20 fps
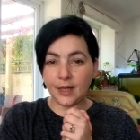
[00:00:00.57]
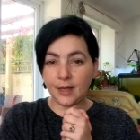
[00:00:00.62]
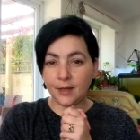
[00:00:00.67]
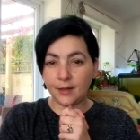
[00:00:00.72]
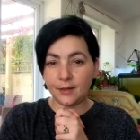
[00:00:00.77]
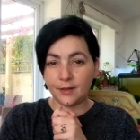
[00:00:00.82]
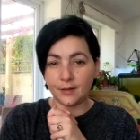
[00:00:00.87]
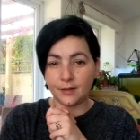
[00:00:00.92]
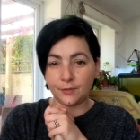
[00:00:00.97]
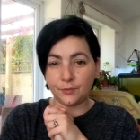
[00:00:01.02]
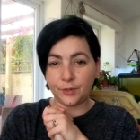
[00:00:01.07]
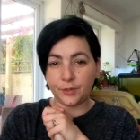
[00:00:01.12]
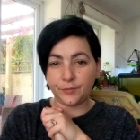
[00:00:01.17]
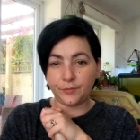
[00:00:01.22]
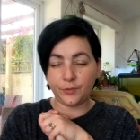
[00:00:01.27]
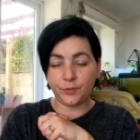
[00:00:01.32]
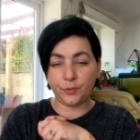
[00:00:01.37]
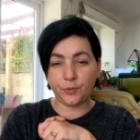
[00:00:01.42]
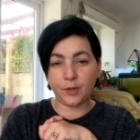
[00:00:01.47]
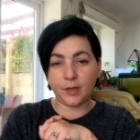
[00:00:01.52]
Hello
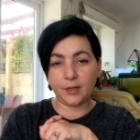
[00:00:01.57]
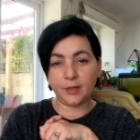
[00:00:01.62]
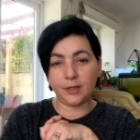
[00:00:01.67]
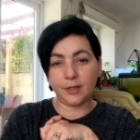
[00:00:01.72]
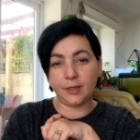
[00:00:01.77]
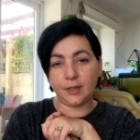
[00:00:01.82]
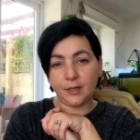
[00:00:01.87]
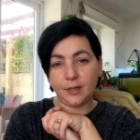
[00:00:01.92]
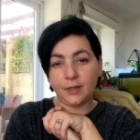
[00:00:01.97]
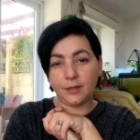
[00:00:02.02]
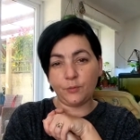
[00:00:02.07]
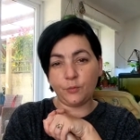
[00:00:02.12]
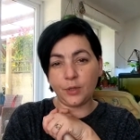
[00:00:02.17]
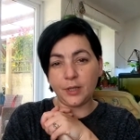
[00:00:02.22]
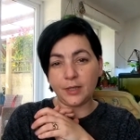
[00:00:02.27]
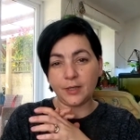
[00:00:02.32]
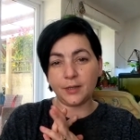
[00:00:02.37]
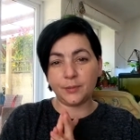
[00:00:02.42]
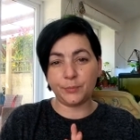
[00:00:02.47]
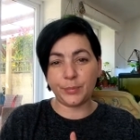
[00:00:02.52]
everyone and
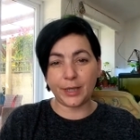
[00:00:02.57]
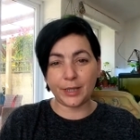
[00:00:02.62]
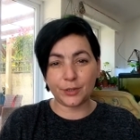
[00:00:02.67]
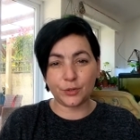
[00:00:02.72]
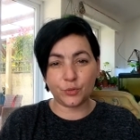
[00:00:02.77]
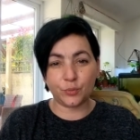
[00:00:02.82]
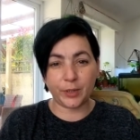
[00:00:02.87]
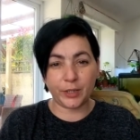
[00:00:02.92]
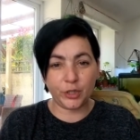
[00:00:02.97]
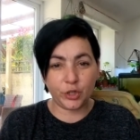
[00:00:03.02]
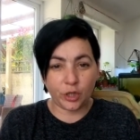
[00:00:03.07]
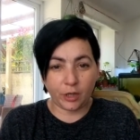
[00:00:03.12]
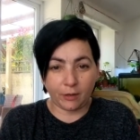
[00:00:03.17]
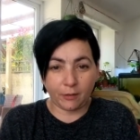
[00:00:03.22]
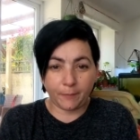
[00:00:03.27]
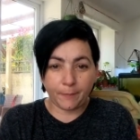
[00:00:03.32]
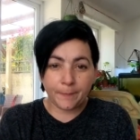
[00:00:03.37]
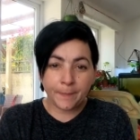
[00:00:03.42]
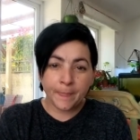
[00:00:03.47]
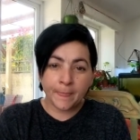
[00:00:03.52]
welcome back to my
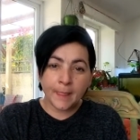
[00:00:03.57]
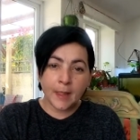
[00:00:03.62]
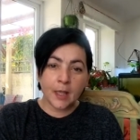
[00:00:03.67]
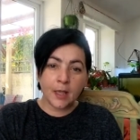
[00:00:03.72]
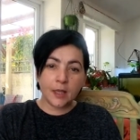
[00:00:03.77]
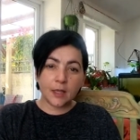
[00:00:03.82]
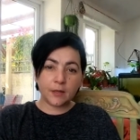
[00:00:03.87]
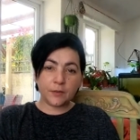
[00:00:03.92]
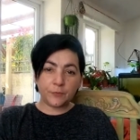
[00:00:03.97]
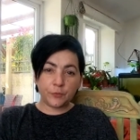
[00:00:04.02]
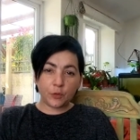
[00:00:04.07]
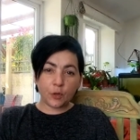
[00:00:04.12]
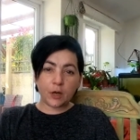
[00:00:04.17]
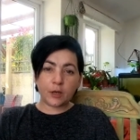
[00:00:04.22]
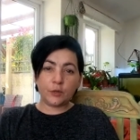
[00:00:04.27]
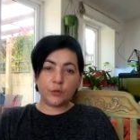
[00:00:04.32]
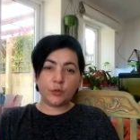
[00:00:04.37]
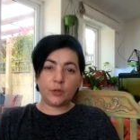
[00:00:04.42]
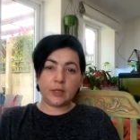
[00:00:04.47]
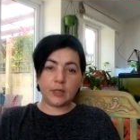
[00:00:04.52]
channel. If you
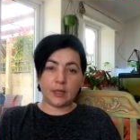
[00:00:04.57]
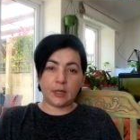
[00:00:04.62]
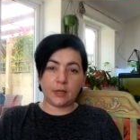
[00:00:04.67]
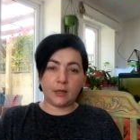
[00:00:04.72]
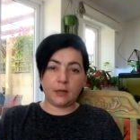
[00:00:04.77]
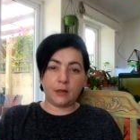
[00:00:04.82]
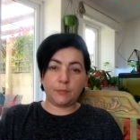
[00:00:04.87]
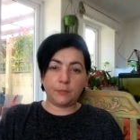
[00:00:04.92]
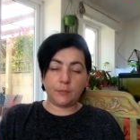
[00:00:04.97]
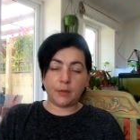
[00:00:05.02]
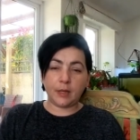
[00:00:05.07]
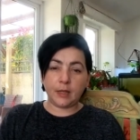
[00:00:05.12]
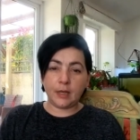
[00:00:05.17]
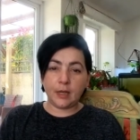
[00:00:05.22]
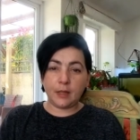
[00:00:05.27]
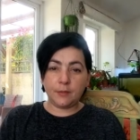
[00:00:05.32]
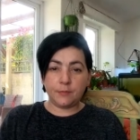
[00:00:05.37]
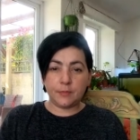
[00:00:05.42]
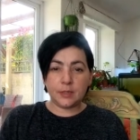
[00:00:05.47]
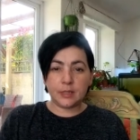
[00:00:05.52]
are new here, my
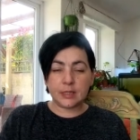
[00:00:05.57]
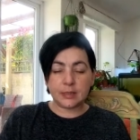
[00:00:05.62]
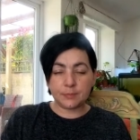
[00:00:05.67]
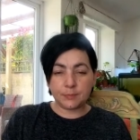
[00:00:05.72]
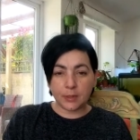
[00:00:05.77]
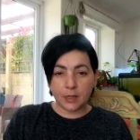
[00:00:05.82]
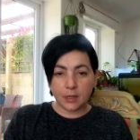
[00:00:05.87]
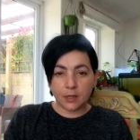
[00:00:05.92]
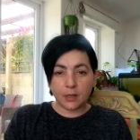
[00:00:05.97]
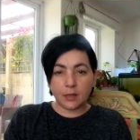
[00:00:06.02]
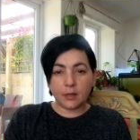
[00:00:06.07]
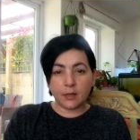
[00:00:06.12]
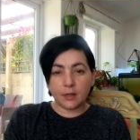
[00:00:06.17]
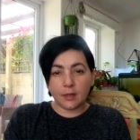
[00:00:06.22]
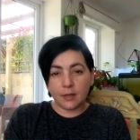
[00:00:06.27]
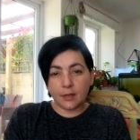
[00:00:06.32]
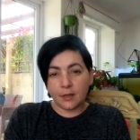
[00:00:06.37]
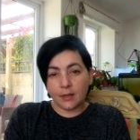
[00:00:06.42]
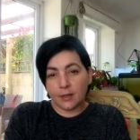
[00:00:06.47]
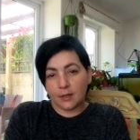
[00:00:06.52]
name is Ma,
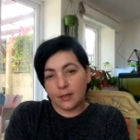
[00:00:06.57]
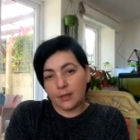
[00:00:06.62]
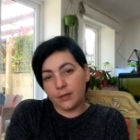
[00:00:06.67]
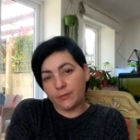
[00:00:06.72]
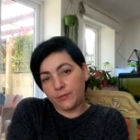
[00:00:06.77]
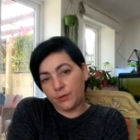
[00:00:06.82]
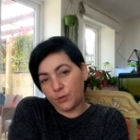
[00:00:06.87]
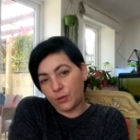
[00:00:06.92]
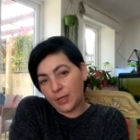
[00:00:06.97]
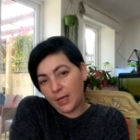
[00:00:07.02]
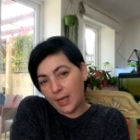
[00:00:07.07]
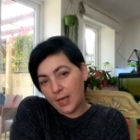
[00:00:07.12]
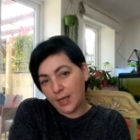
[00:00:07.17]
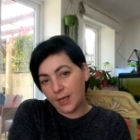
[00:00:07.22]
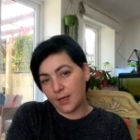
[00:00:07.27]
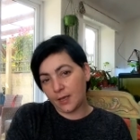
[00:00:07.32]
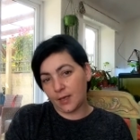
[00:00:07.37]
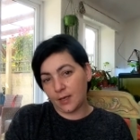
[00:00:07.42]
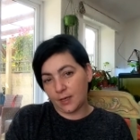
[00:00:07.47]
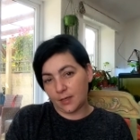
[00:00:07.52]
I live in
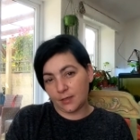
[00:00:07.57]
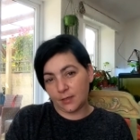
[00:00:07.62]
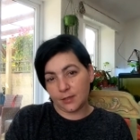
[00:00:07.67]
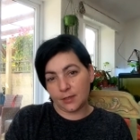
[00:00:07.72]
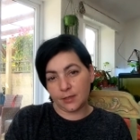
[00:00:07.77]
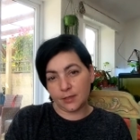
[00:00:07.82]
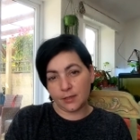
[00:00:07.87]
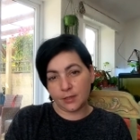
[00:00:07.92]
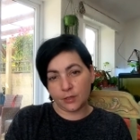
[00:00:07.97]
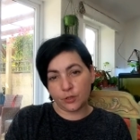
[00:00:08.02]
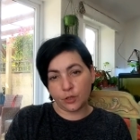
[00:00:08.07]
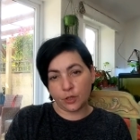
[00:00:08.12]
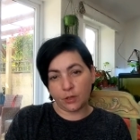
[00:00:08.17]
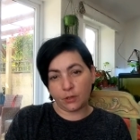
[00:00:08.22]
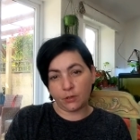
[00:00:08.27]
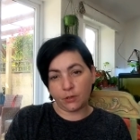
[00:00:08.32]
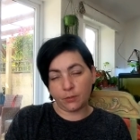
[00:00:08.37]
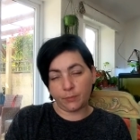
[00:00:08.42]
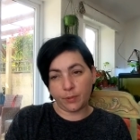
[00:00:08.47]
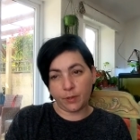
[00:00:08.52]
UK and this is a
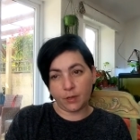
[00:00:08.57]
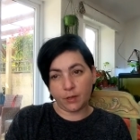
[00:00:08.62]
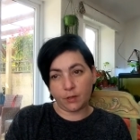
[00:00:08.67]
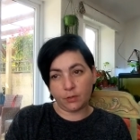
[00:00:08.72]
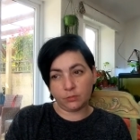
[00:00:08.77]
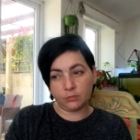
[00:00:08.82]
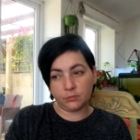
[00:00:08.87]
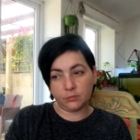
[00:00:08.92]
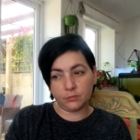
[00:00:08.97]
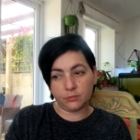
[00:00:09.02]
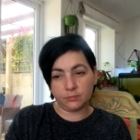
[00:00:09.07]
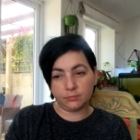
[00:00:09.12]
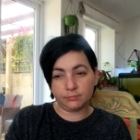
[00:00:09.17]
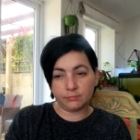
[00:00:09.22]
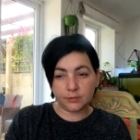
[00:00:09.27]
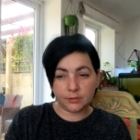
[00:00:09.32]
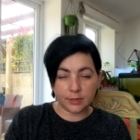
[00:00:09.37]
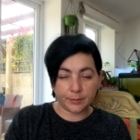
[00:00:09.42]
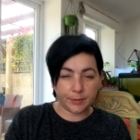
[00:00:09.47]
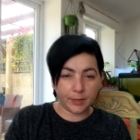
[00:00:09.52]
channel about
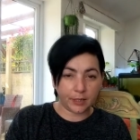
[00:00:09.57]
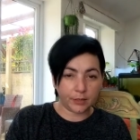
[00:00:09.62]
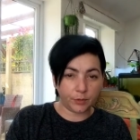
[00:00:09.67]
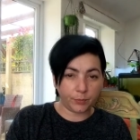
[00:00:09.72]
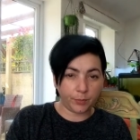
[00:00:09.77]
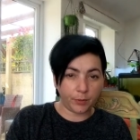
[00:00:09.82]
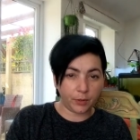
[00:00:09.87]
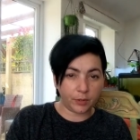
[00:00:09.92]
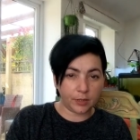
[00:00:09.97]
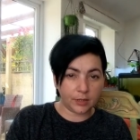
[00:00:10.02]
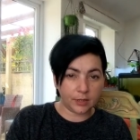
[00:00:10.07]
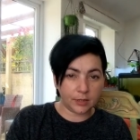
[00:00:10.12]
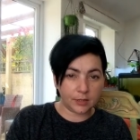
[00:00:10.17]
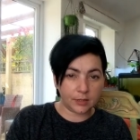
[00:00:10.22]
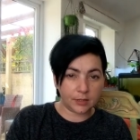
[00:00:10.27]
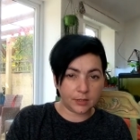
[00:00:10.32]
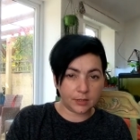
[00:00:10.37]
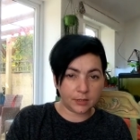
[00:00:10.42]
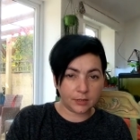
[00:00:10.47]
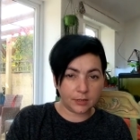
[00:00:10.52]

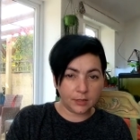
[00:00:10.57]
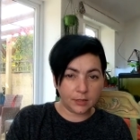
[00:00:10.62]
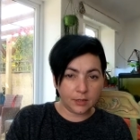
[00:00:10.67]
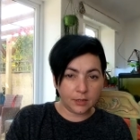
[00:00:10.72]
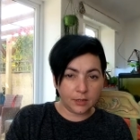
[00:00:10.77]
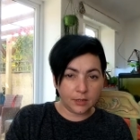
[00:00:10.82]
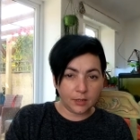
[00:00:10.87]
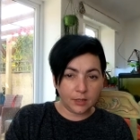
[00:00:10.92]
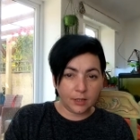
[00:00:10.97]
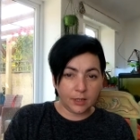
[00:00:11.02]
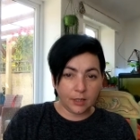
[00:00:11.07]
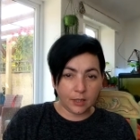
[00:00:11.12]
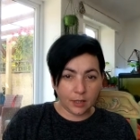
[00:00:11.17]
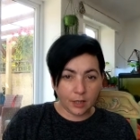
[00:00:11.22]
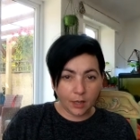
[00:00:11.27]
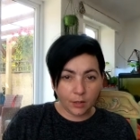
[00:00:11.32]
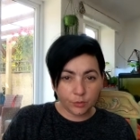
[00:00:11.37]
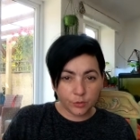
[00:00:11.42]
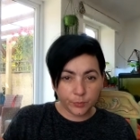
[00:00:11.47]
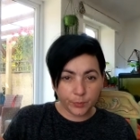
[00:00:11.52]
semi-hydroponics and
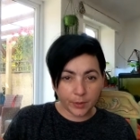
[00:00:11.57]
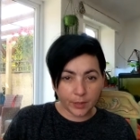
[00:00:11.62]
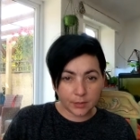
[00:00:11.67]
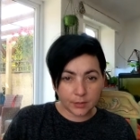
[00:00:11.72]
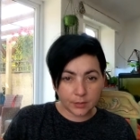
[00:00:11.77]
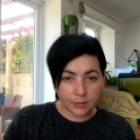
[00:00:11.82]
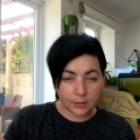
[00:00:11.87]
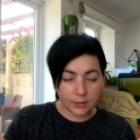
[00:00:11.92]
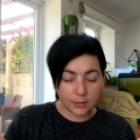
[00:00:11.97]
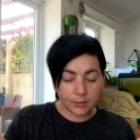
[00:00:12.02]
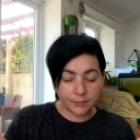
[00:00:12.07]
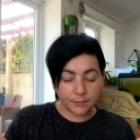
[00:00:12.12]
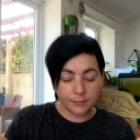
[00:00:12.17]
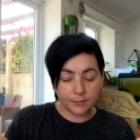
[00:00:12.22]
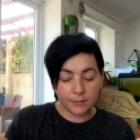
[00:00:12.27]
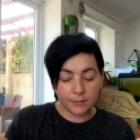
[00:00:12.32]
houseplants.